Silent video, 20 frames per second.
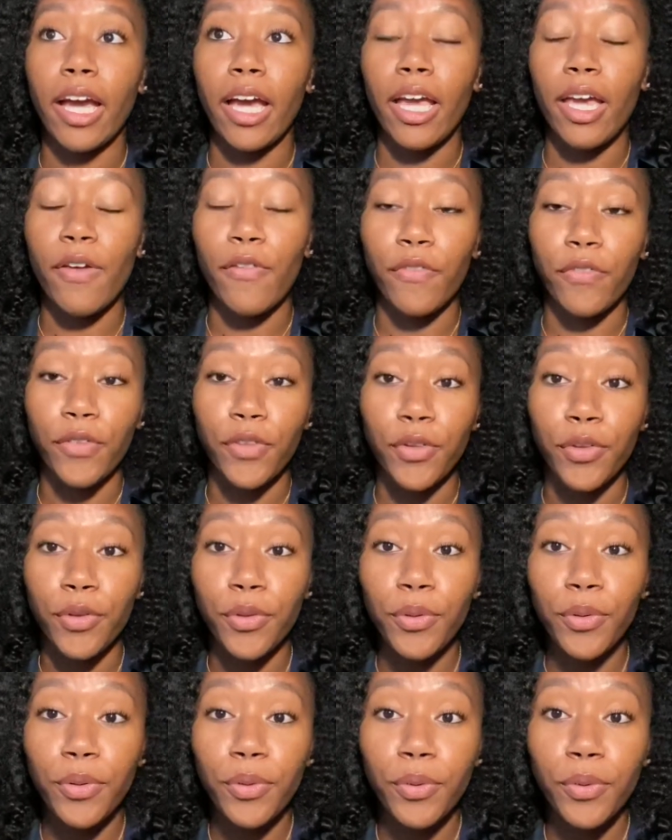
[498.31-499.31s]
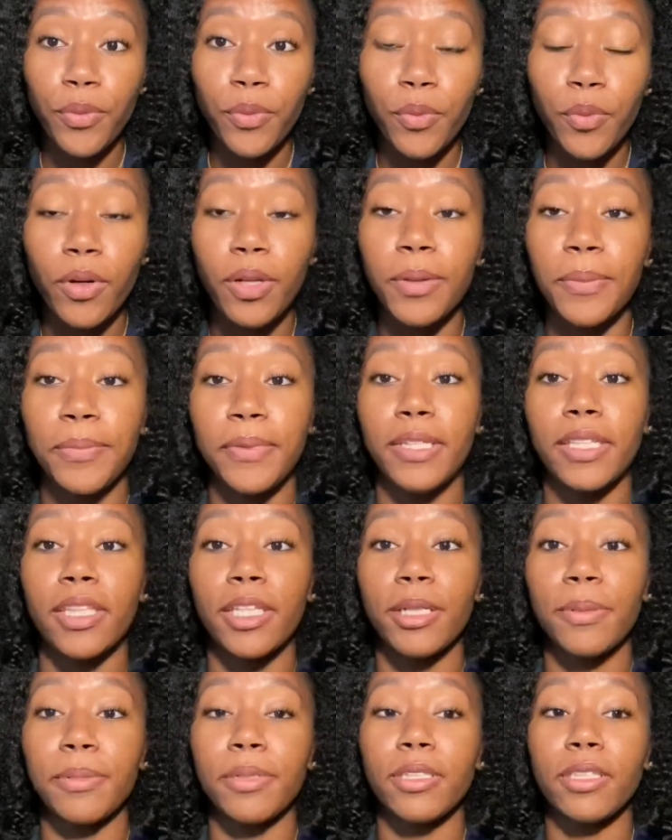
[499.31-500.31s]
if you want to be in
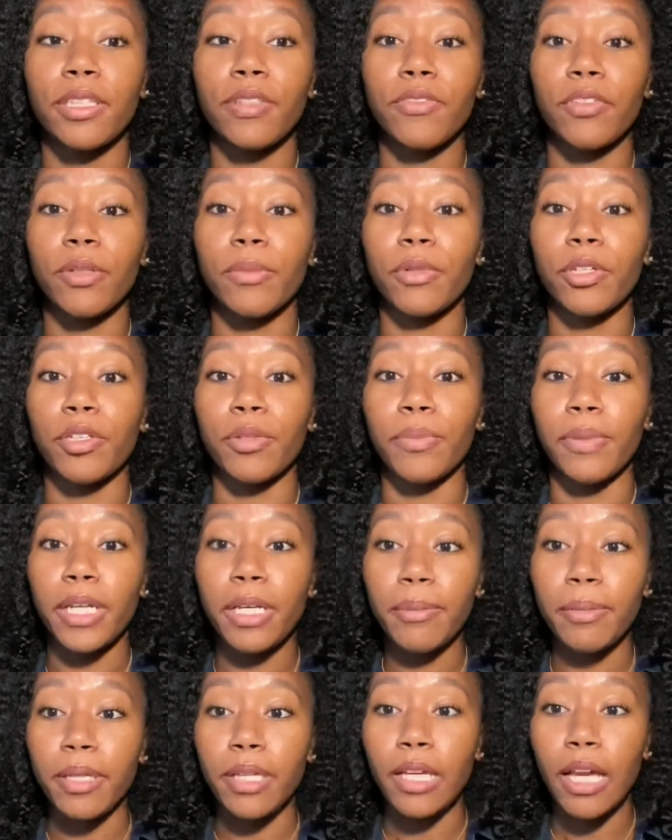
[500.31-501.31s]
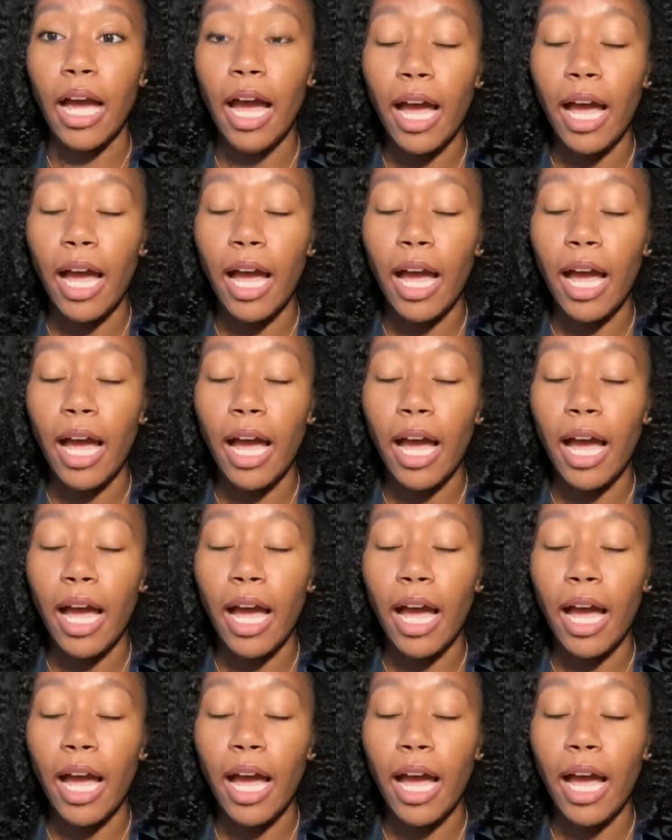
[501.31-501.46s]
labor and delivery and mother baby,